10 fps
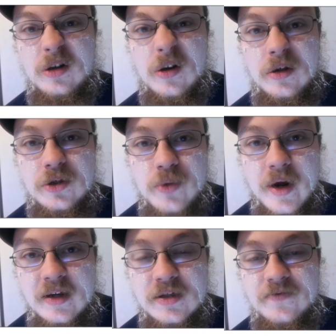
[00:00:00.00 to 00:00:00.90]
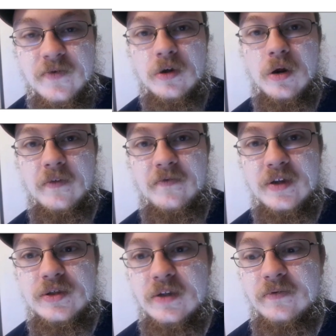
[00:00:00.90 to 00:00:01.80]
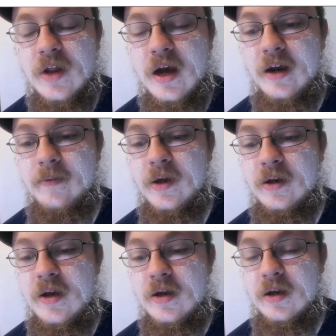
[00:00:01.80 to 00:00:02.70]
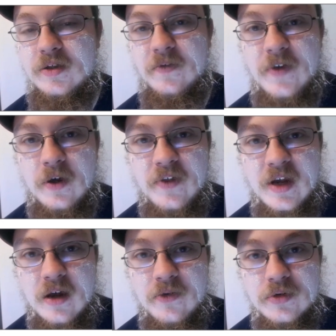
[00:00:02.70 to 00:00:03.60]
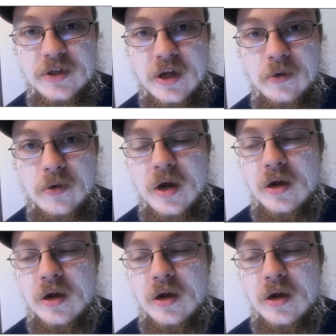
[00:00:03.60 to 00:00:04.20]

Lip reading: good transfer offensive linemen to fill the other 2